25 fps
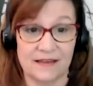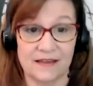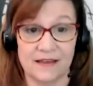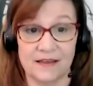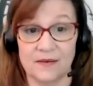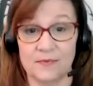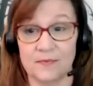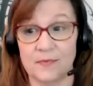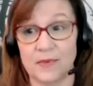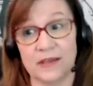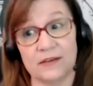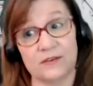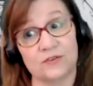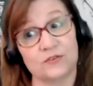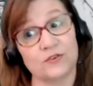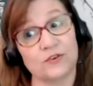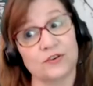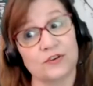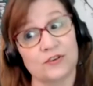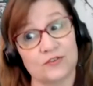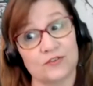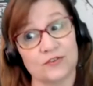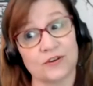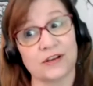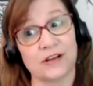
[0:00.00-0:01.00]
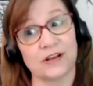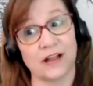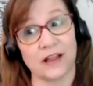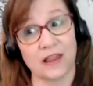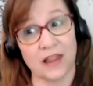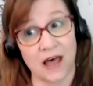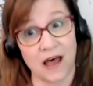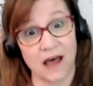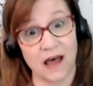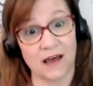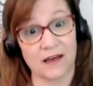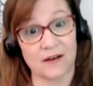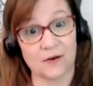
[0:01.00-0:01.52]
and make sure you drink a
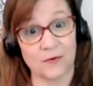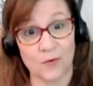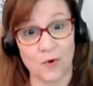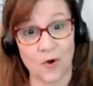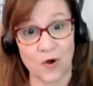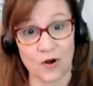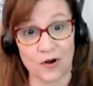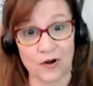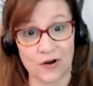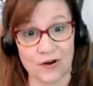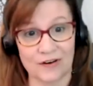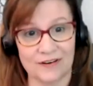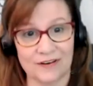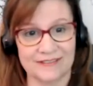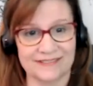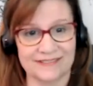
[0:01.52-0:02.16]
lot of water.